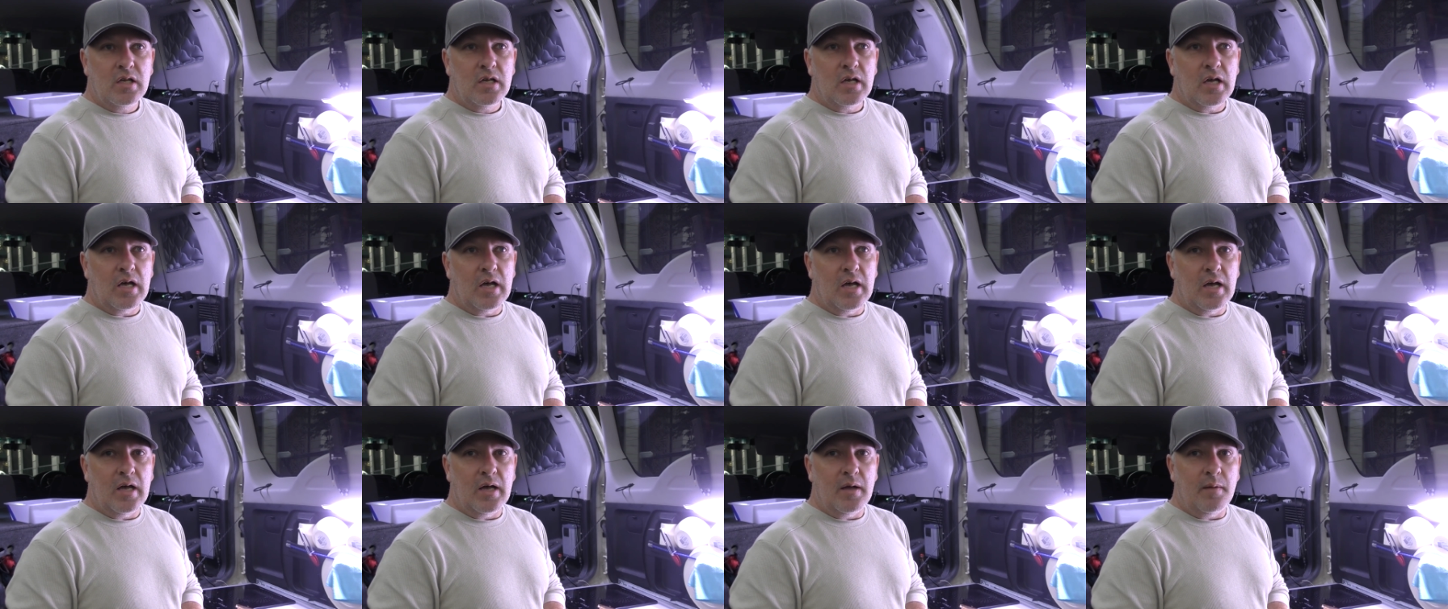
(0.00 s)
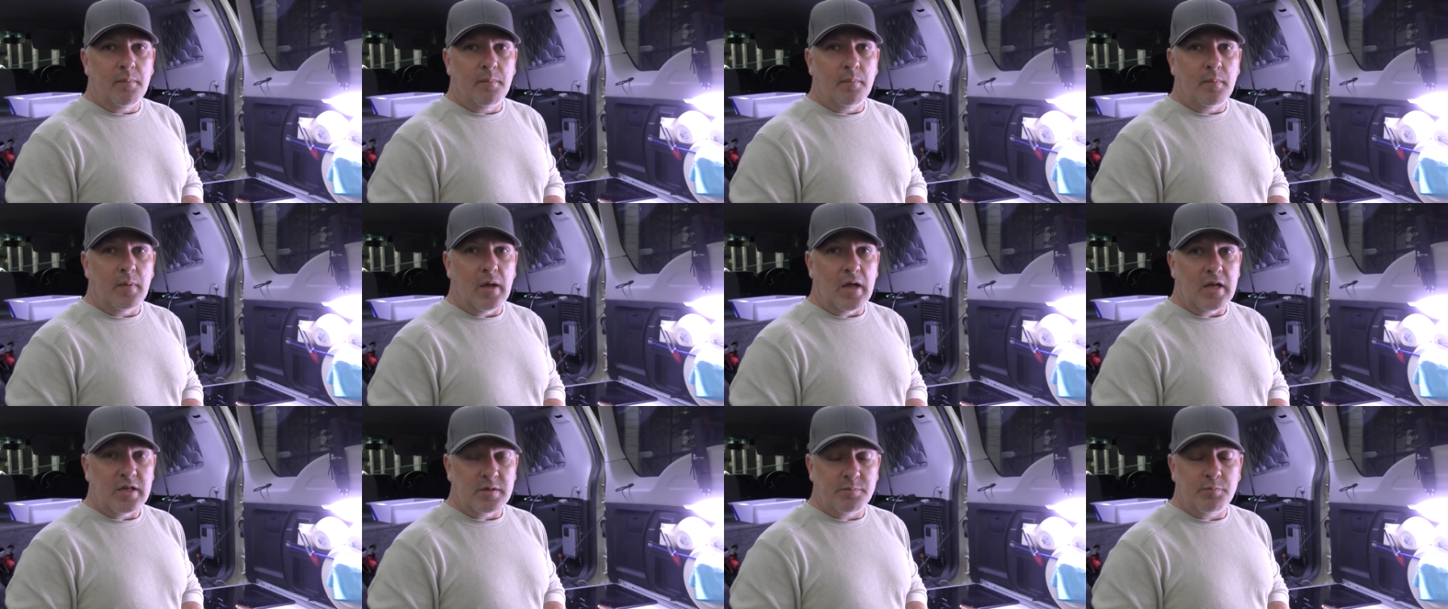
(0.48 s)

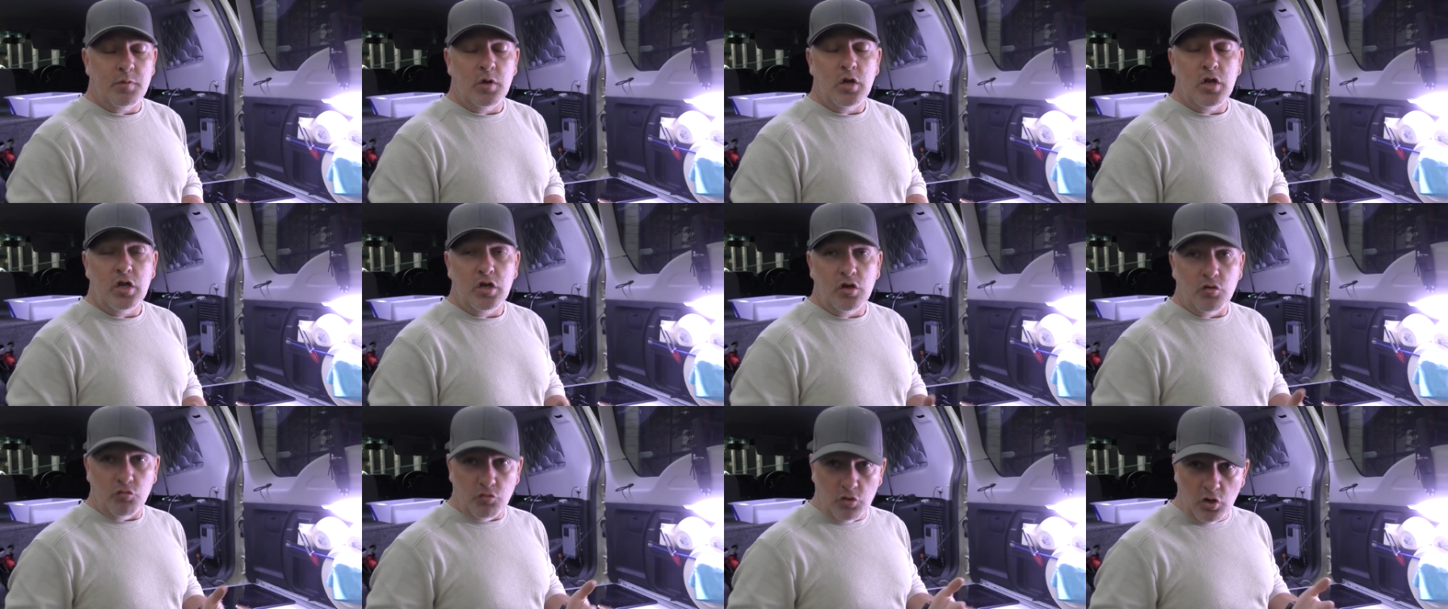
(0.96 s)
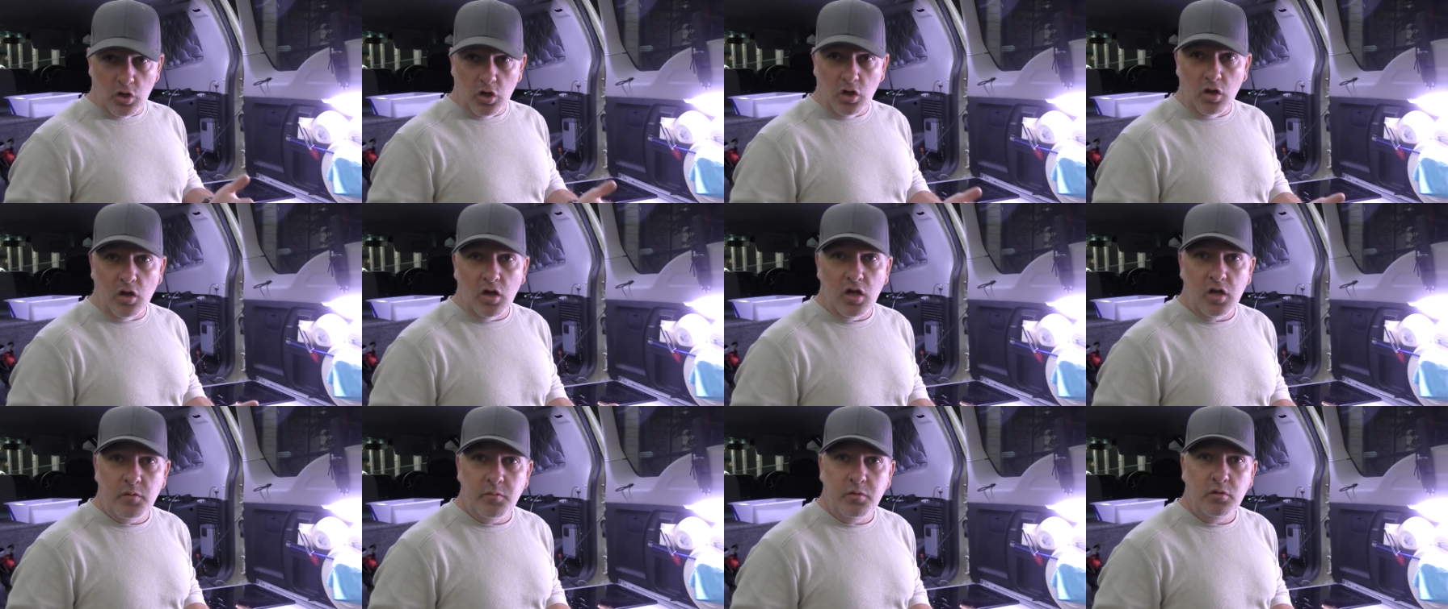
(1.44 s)
as being
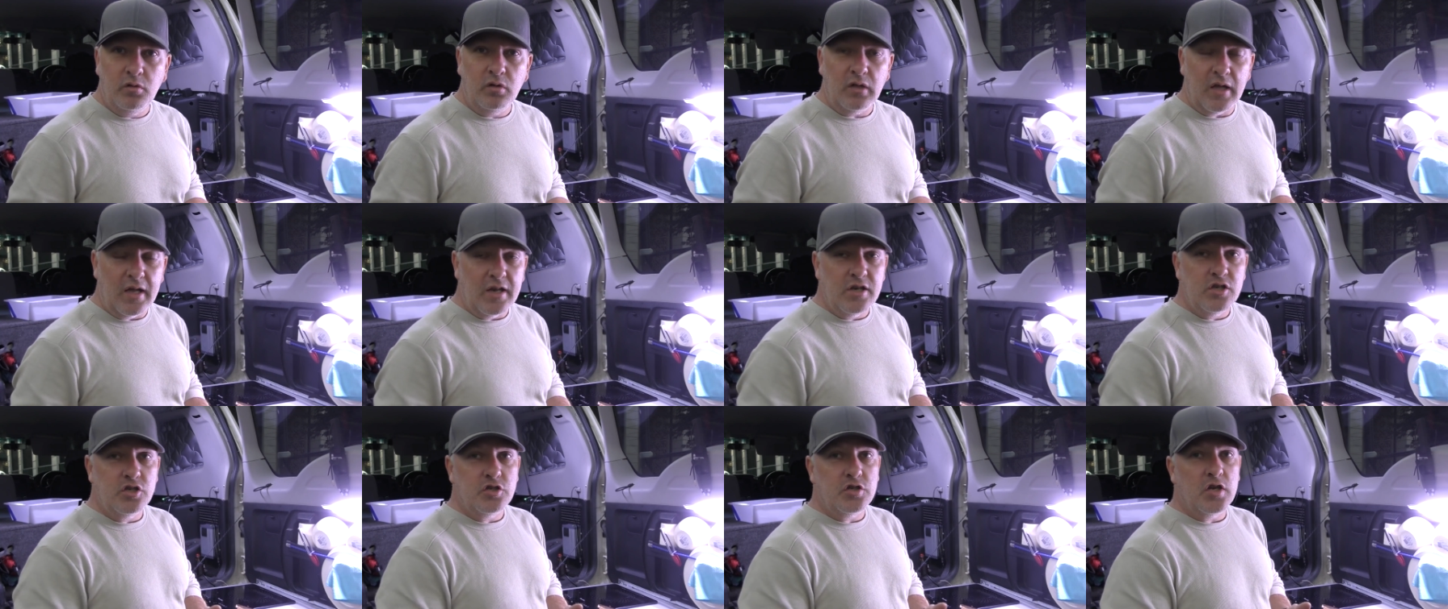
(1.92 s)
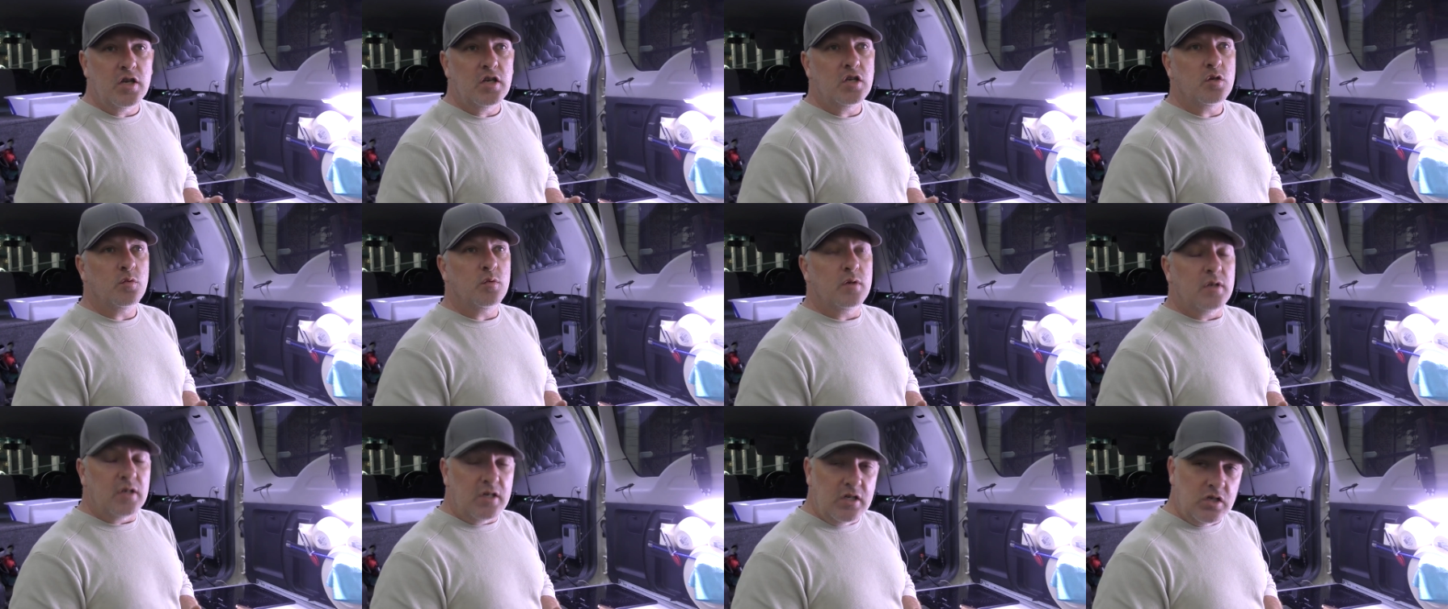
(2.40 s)
reliable and
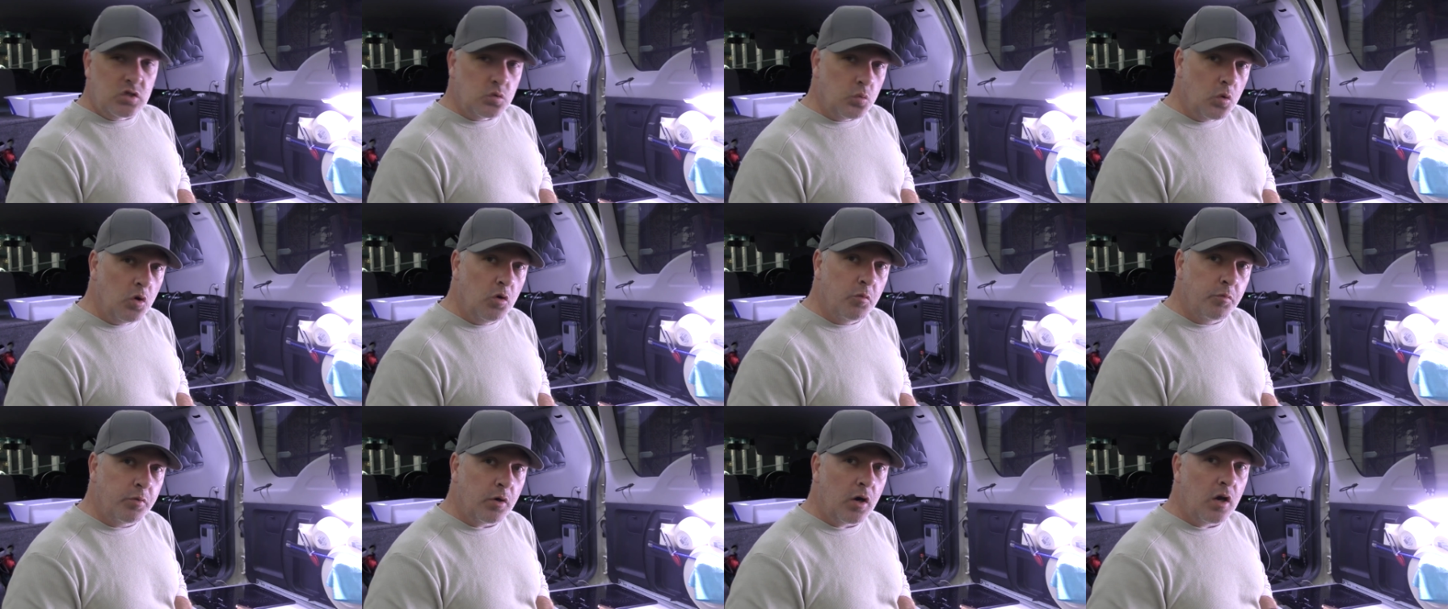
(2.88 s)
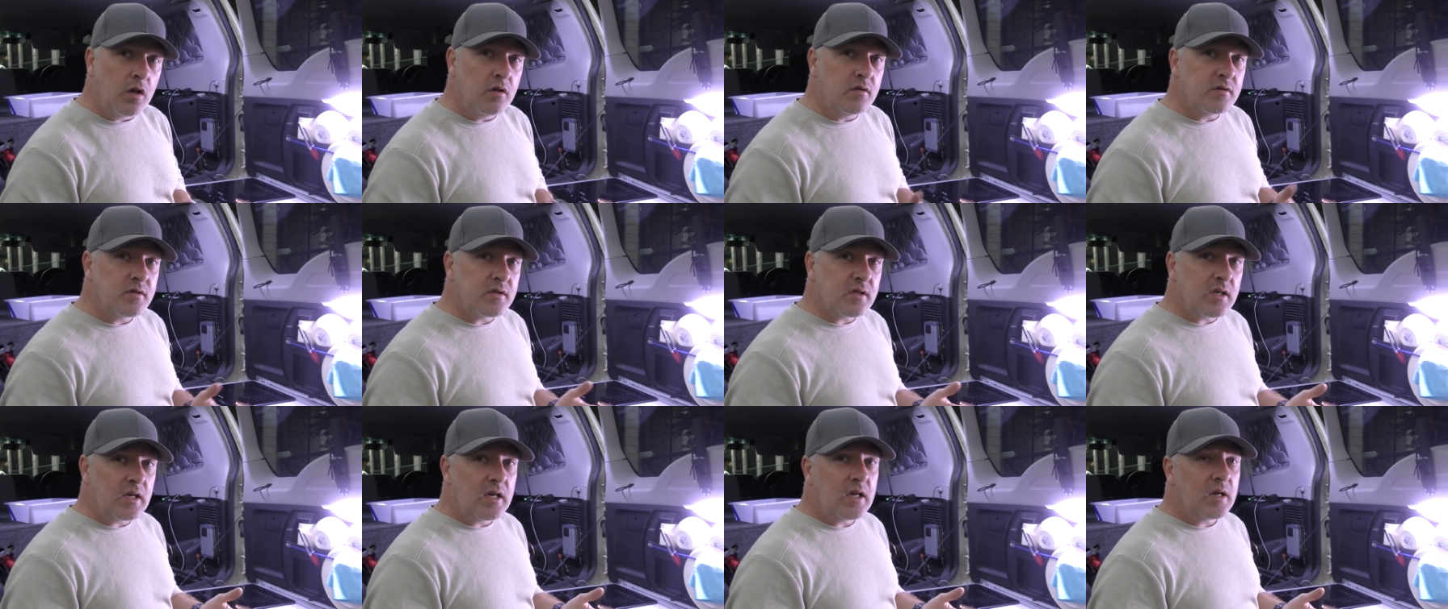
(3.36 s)
genuine, is Will
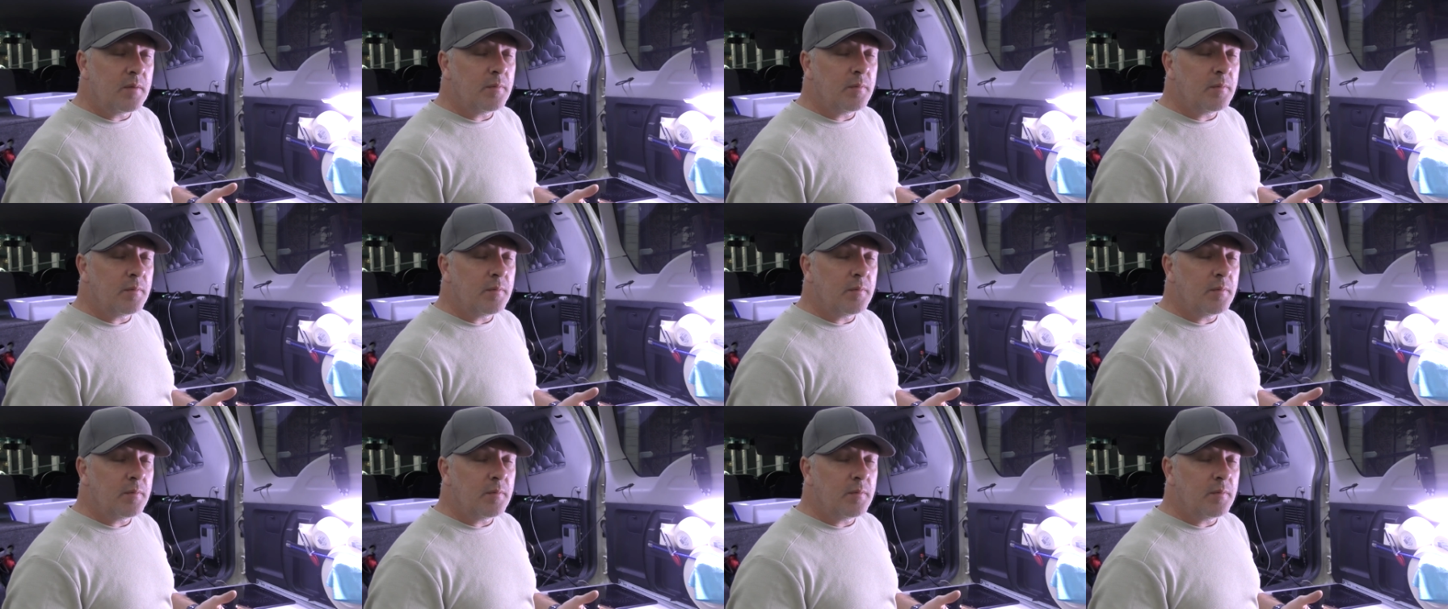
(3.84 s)
Pros.